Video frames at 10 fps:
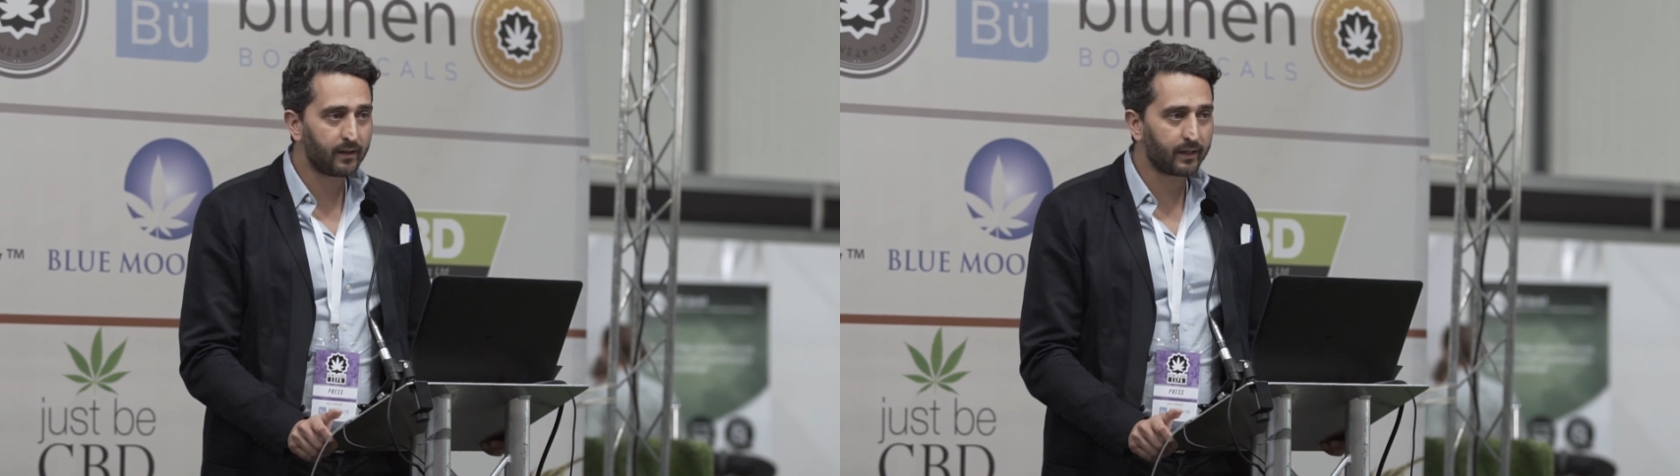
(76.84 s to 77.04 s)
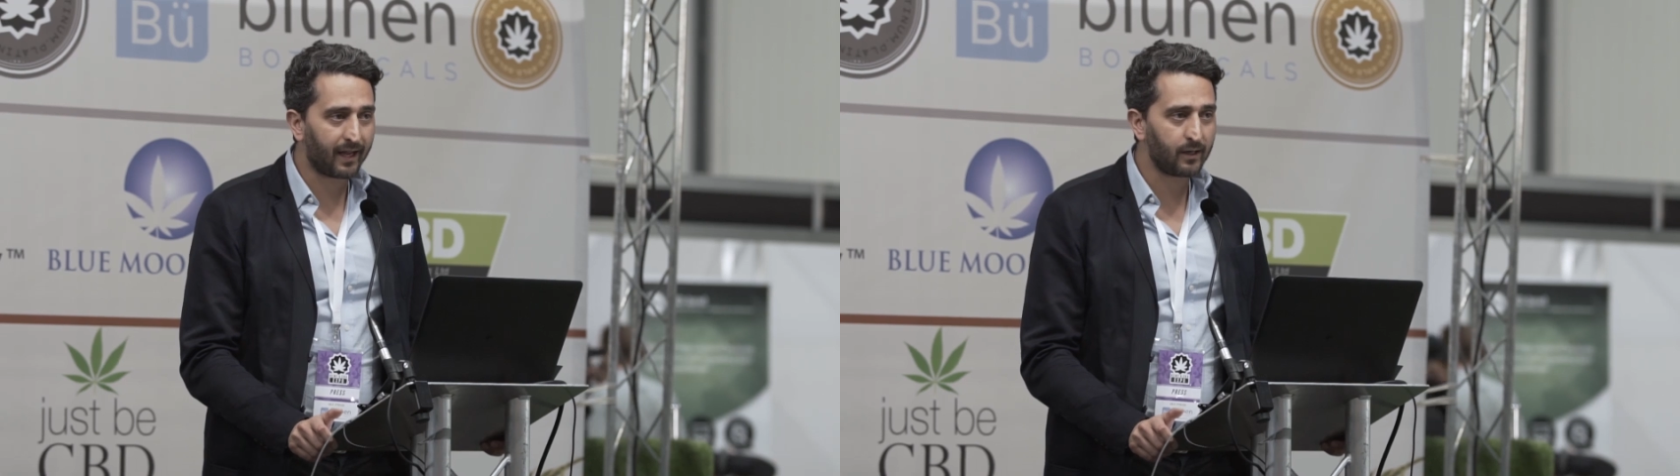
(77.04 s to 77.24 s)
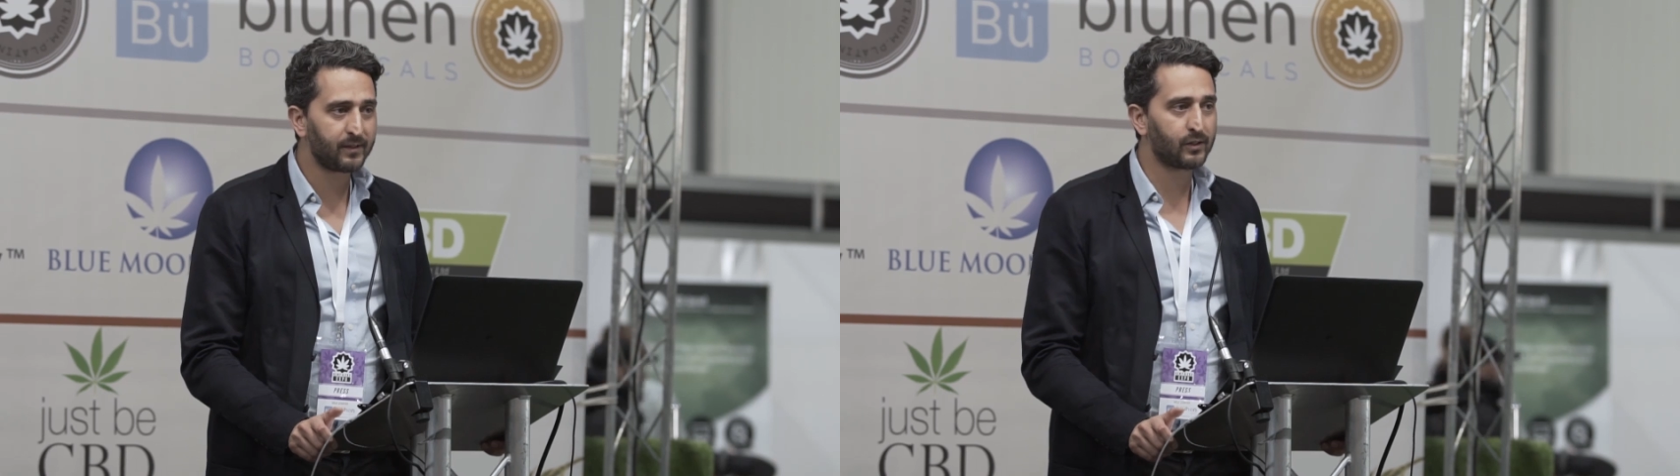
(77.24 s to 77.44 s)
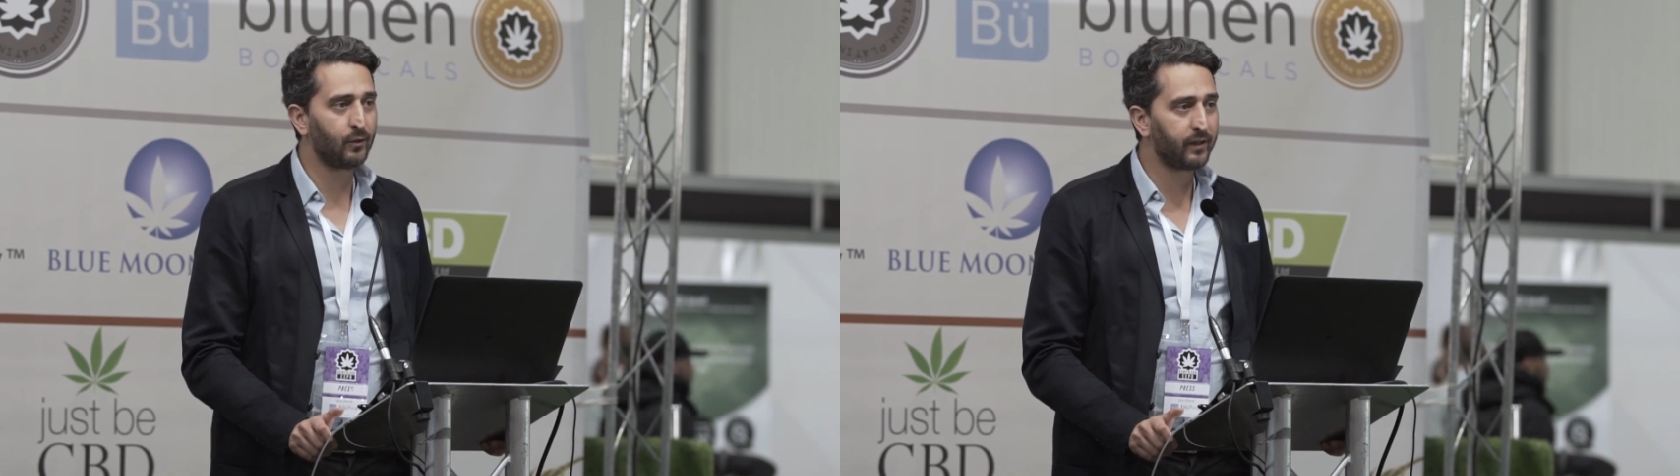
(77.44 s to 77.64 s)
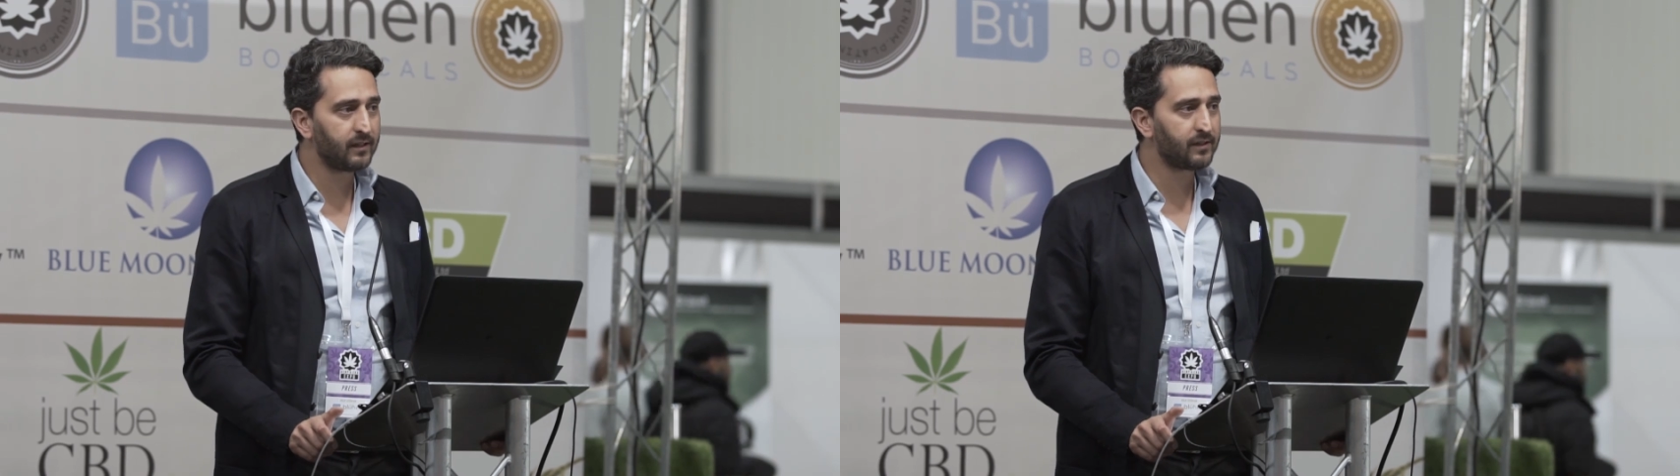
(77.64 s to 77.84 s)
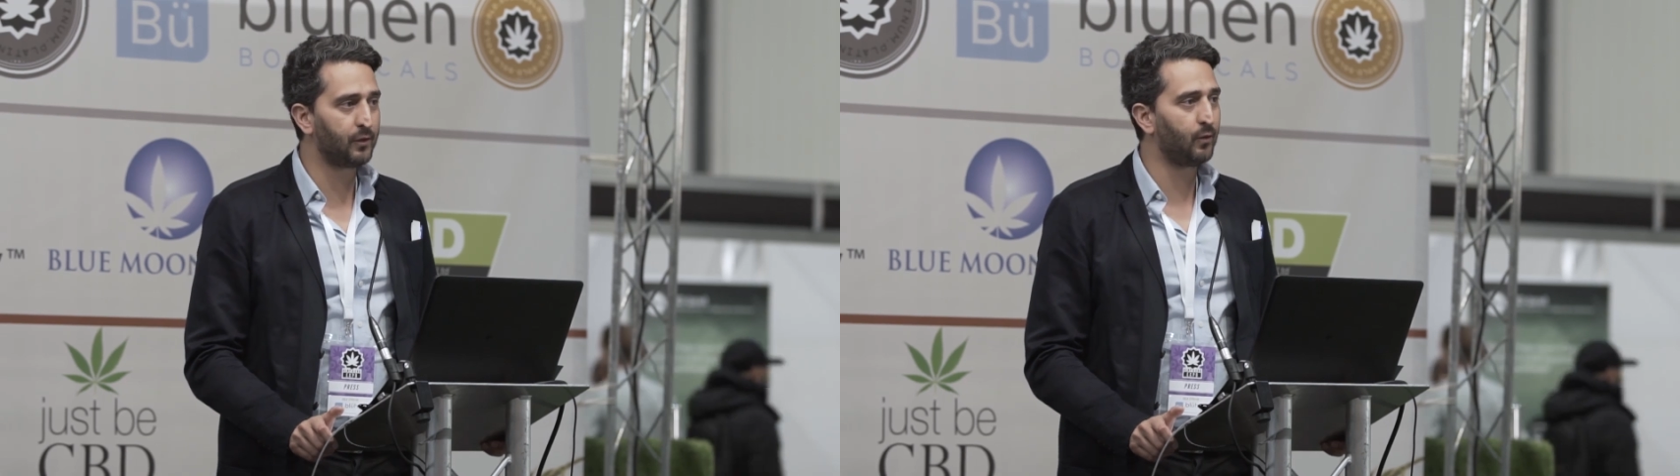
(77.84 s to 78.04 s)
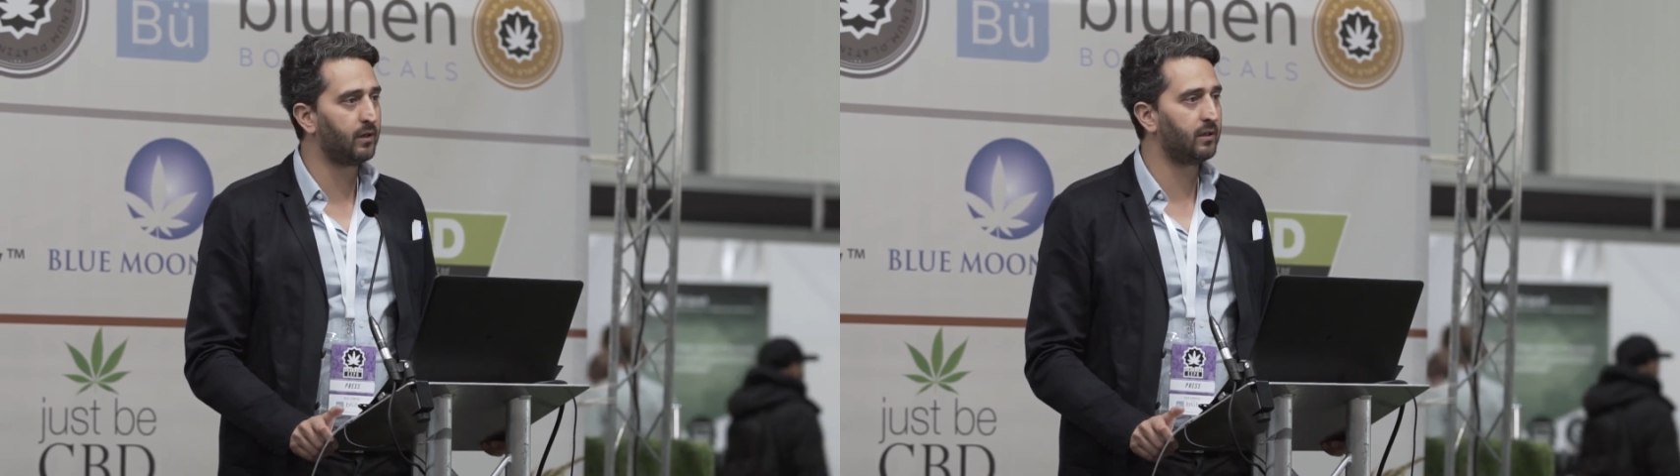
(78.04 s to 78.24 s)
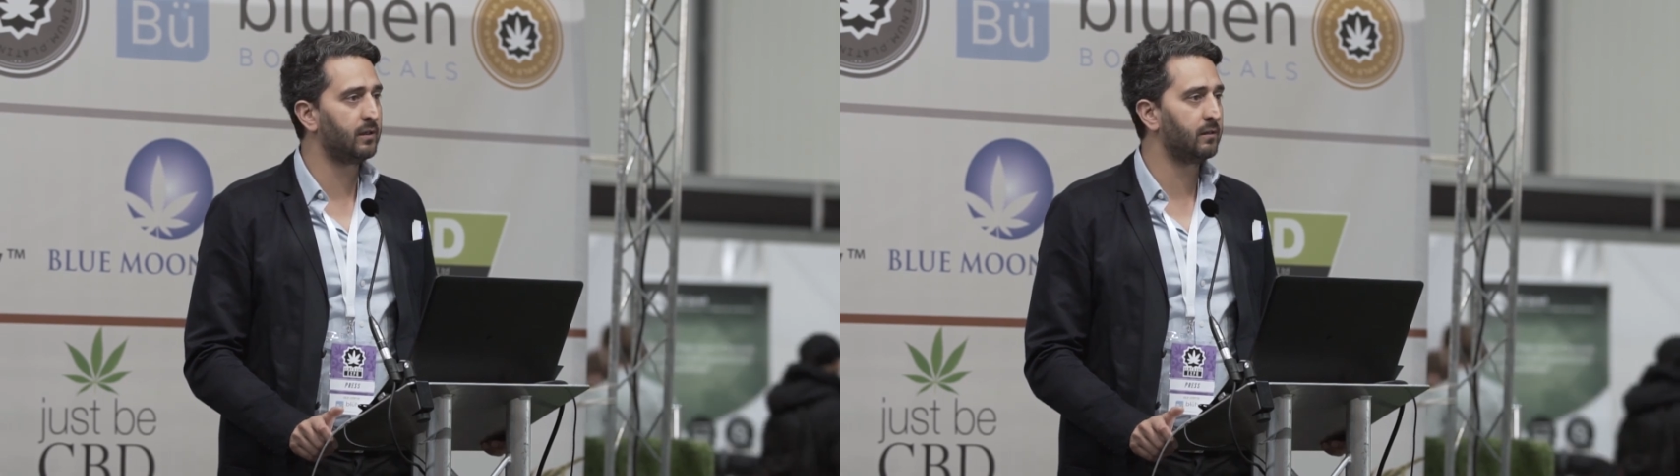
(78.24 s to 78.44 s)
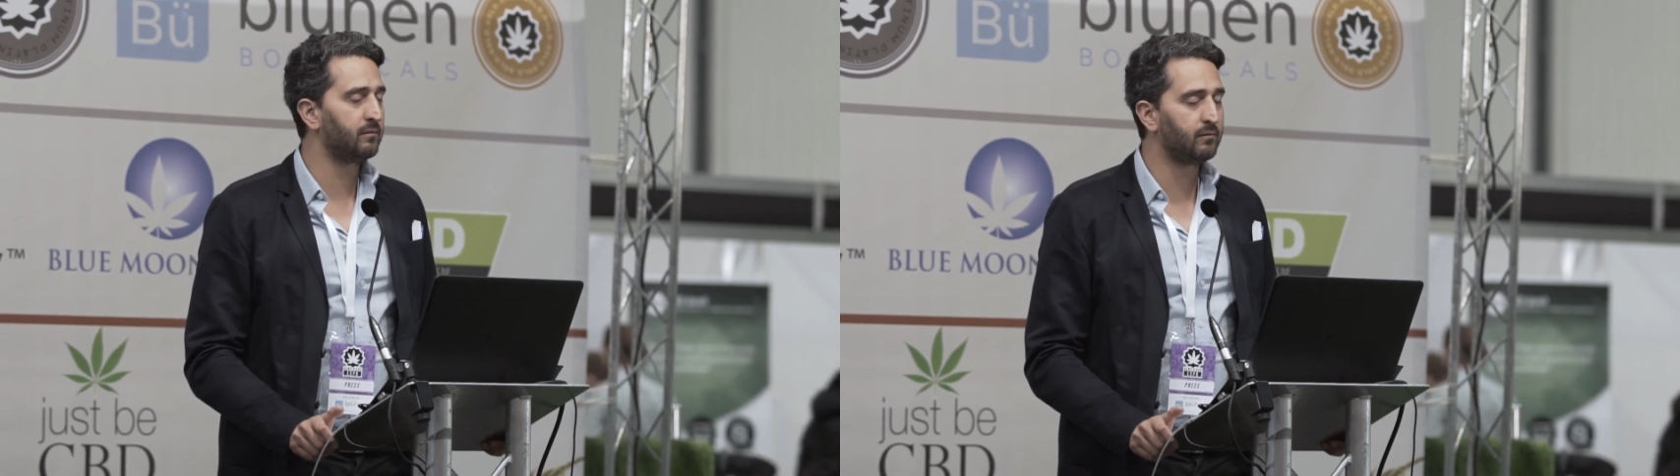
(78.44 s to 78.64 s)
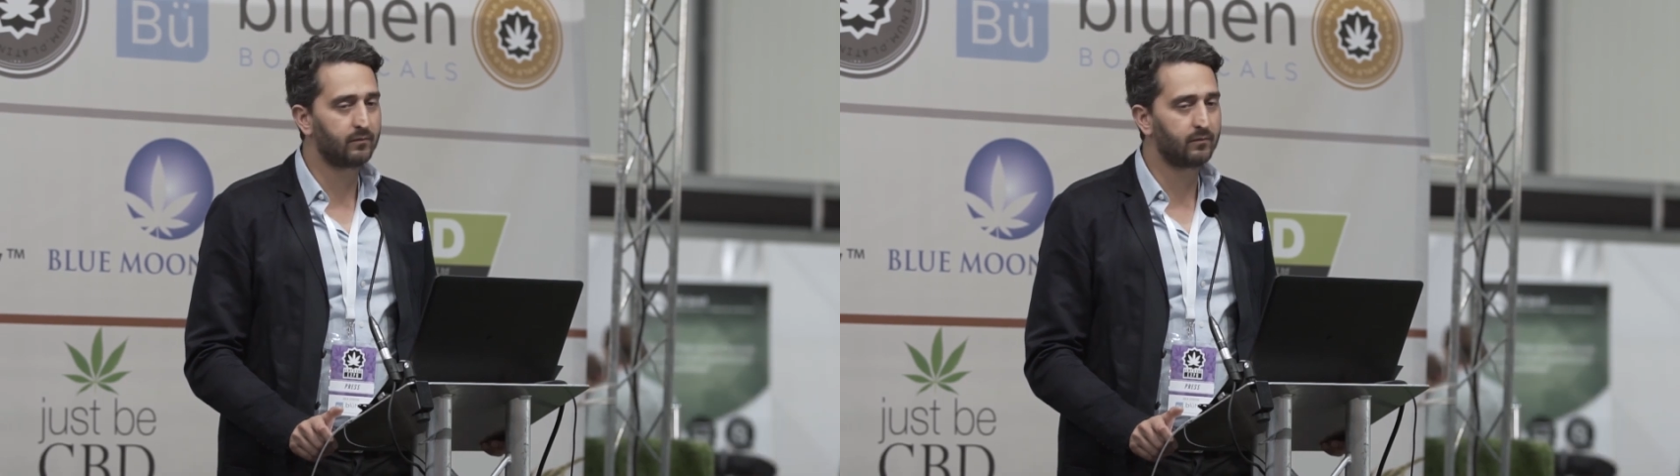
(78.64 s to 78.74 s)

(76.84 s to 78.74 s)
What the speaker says: other cannabis lawyers who are